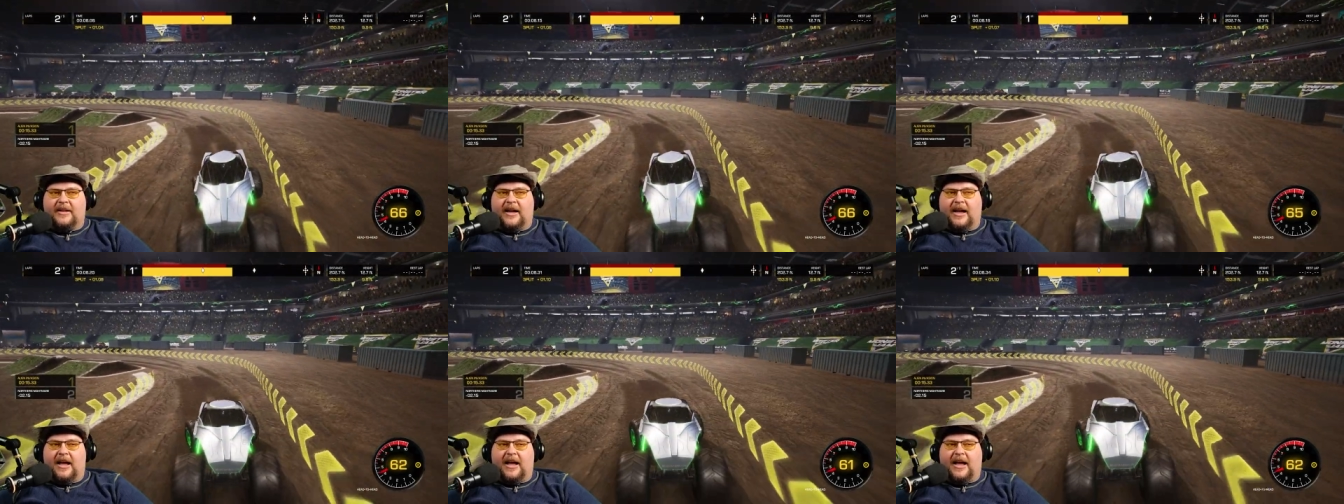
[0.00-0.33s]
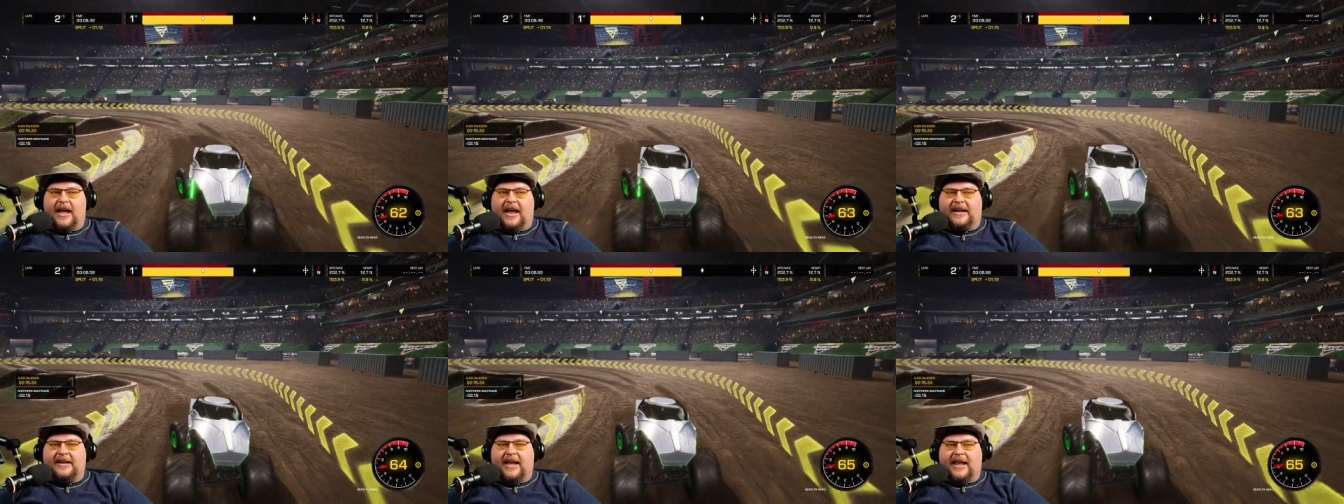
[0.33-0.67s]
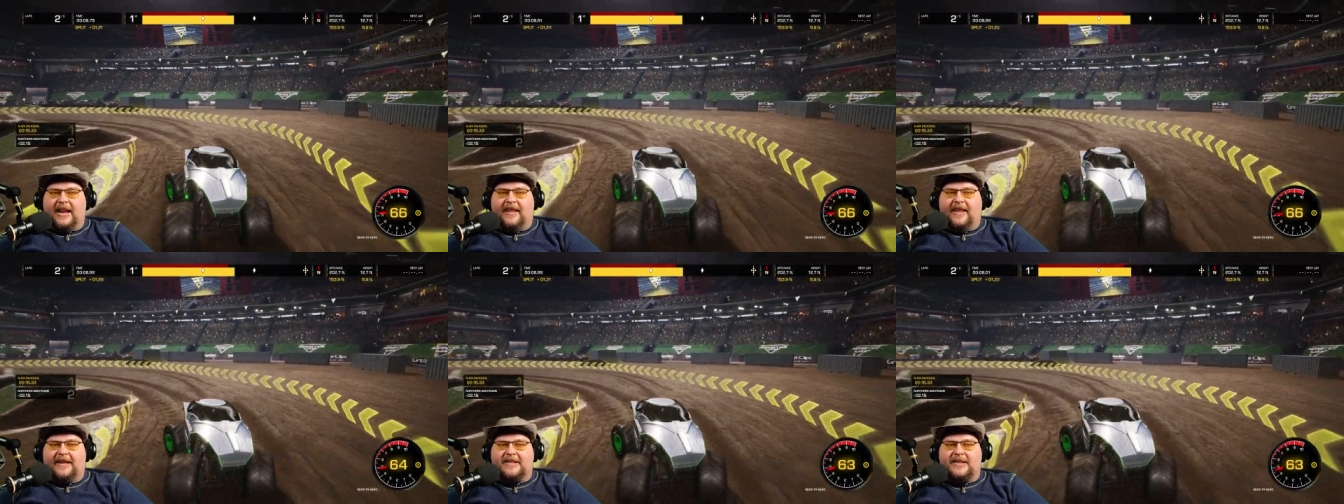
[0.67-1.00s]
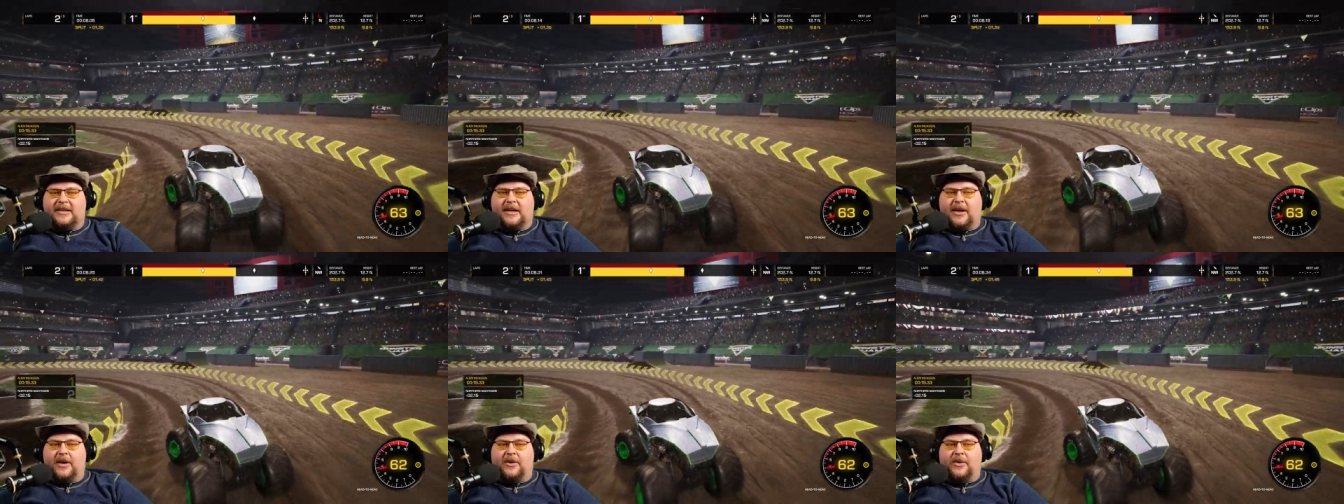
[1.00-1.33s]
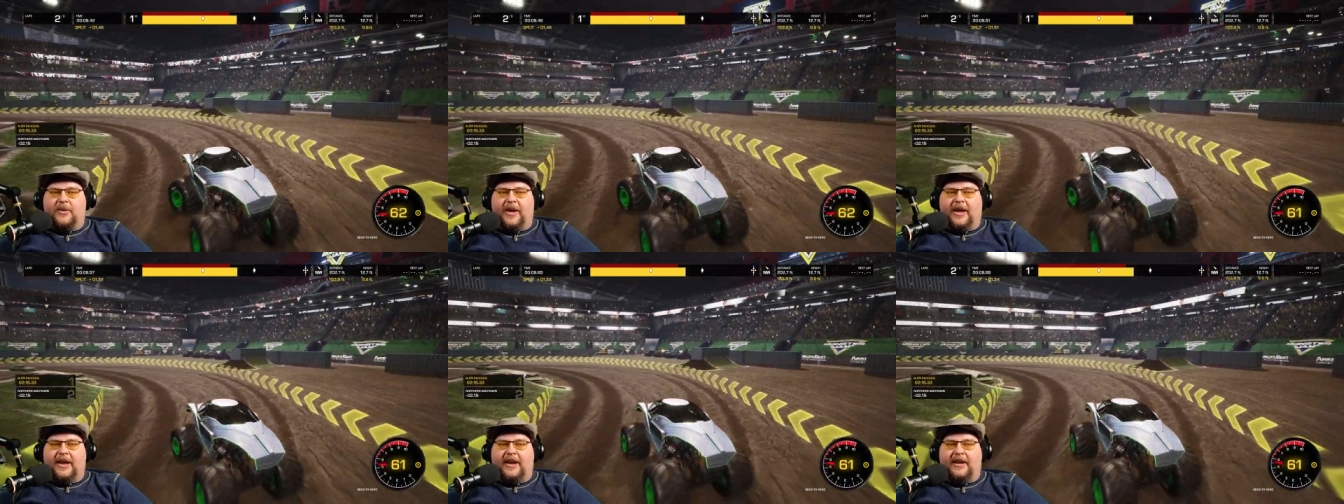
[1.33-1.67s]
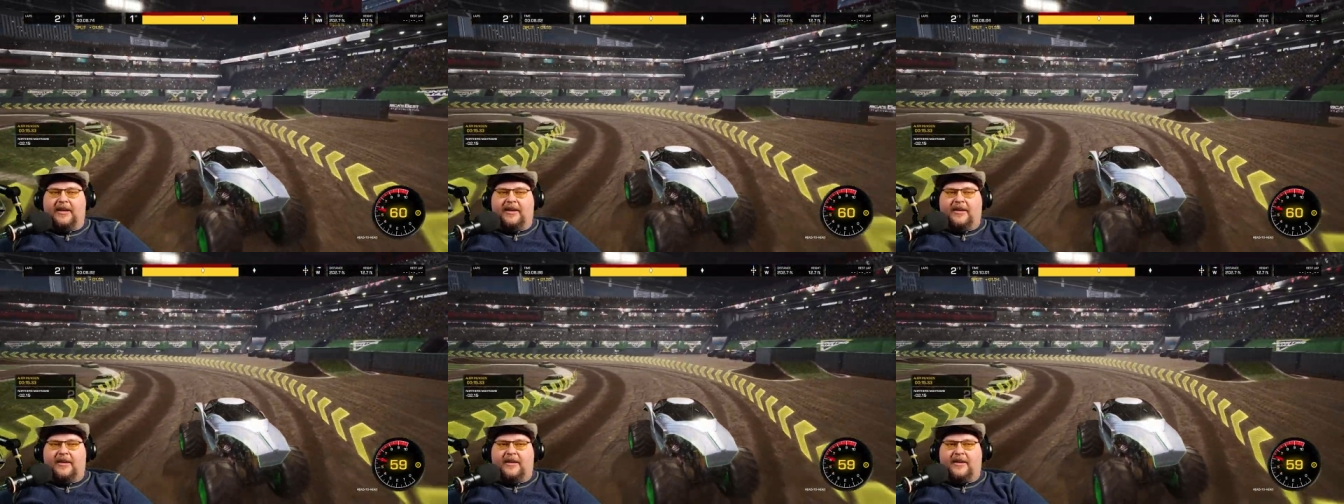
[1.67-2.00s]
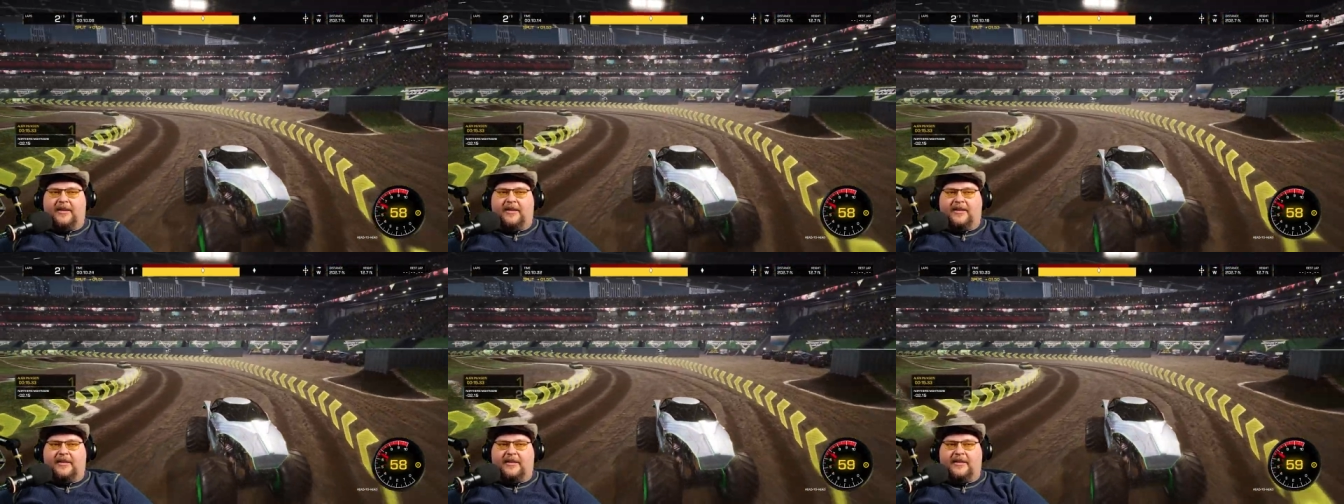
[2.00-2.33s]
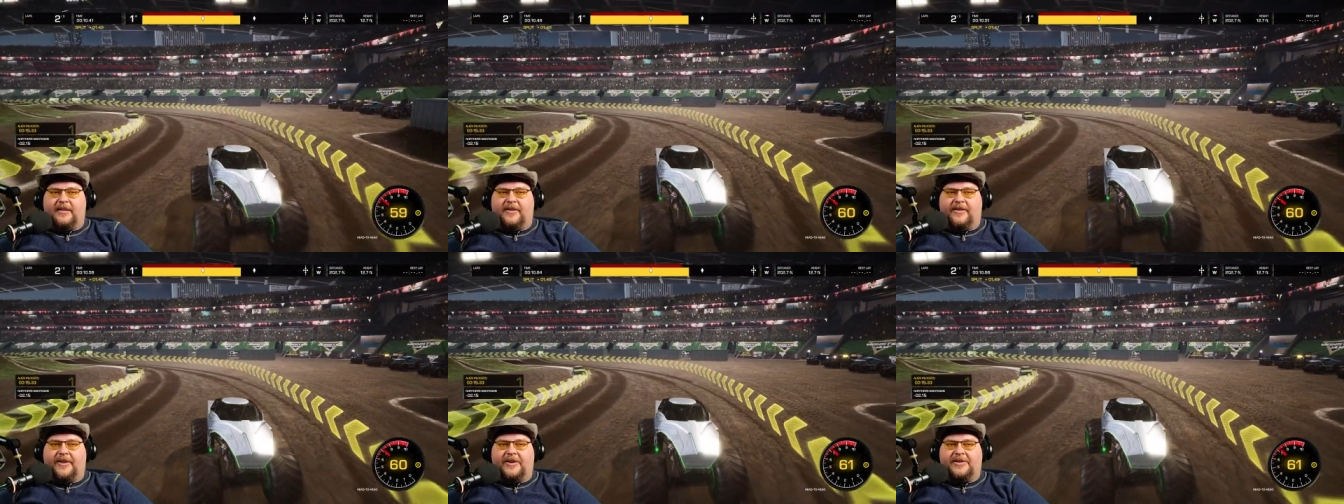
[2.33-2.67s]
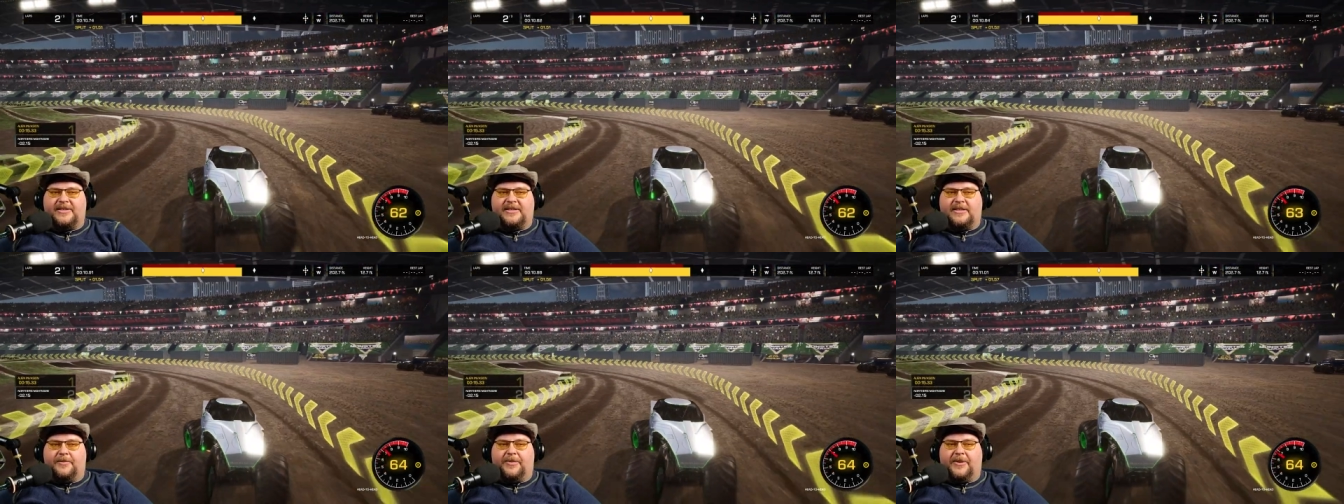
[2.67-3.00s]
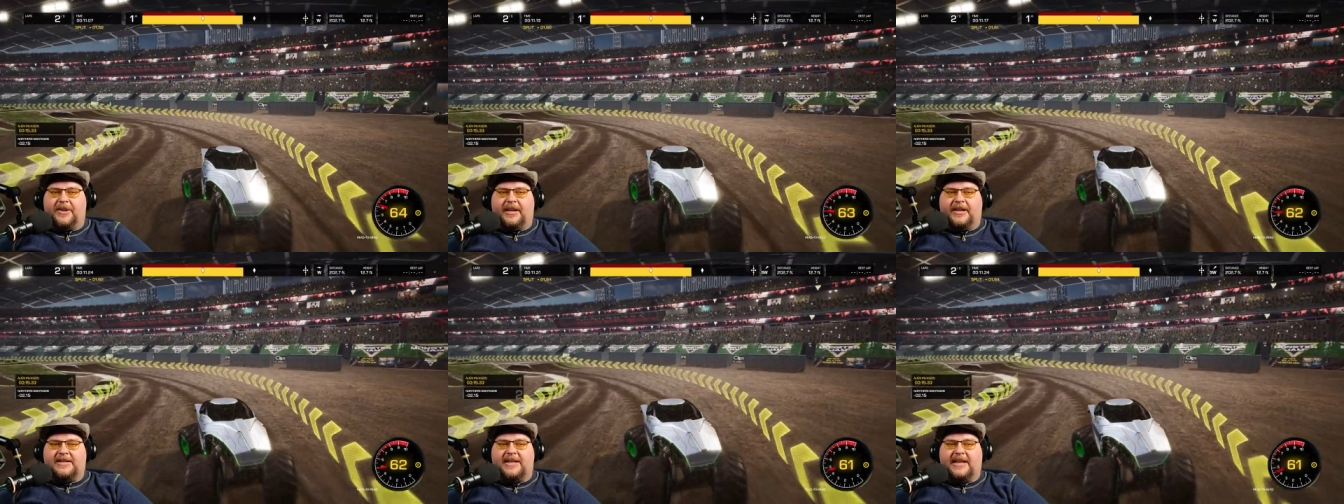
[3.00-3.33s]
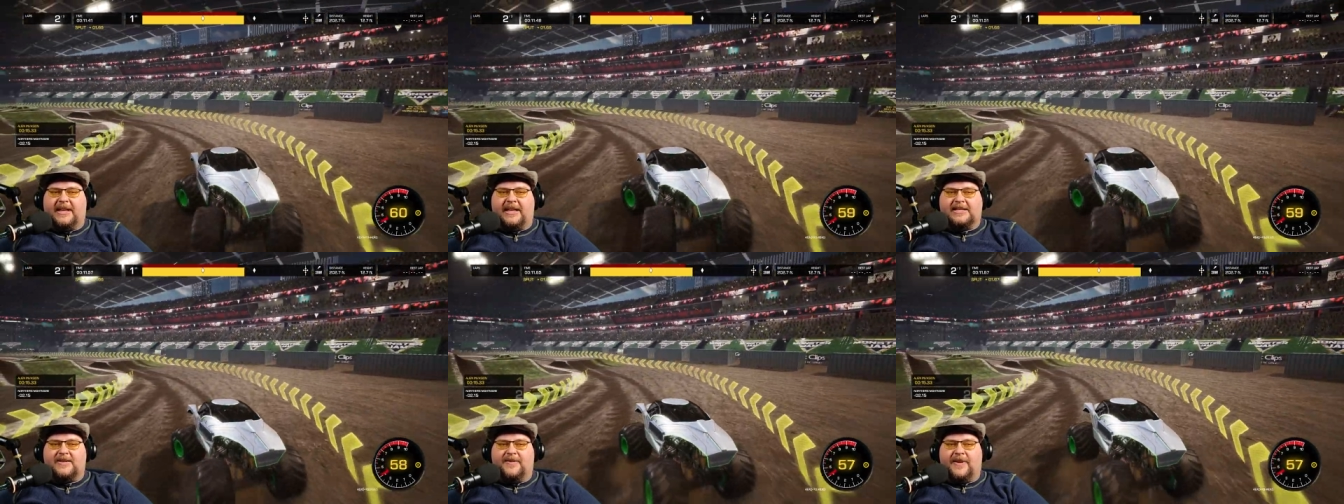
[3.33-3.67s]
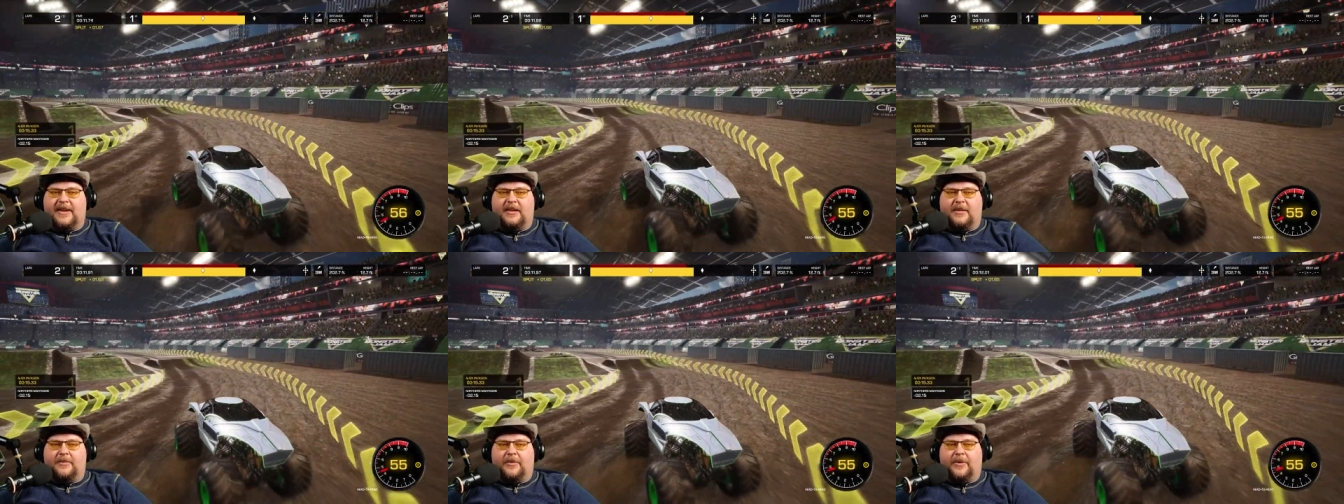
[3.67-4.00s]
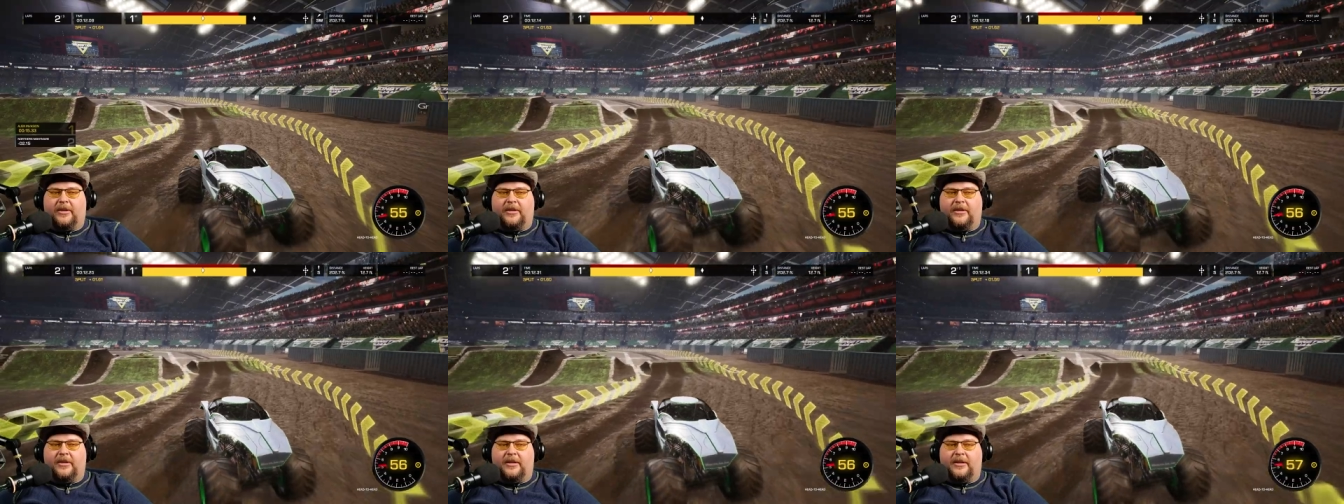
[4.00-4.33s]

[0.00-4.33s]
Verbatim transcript: Uh, I kind of like to go to it. There's still plenty of tickets available.